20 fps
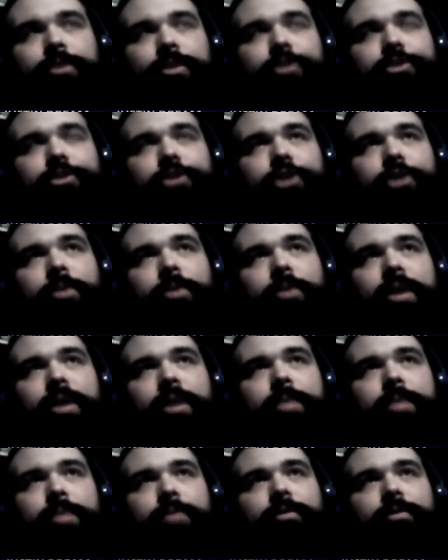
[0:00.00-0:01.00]
but so
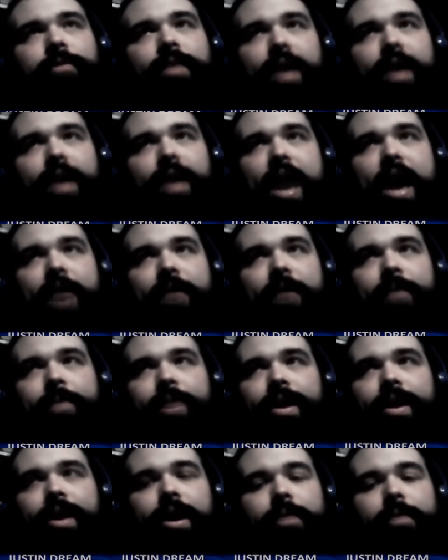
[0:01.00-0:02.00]
many people that I have
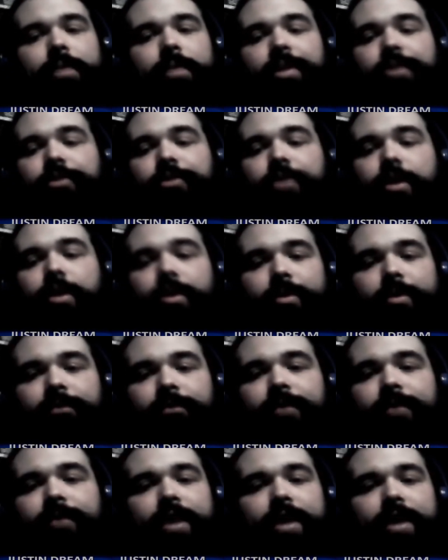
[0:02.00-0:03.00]
met, I am incredibly
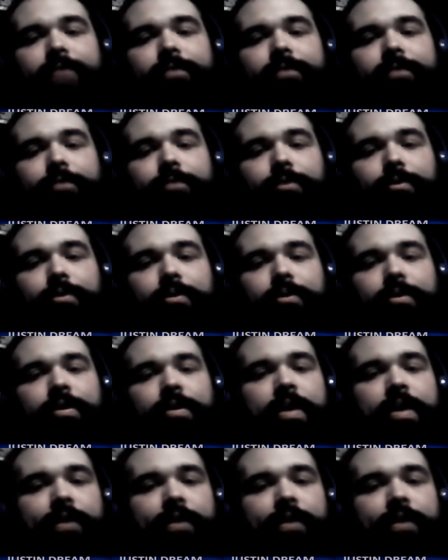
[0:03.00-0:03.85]
thankful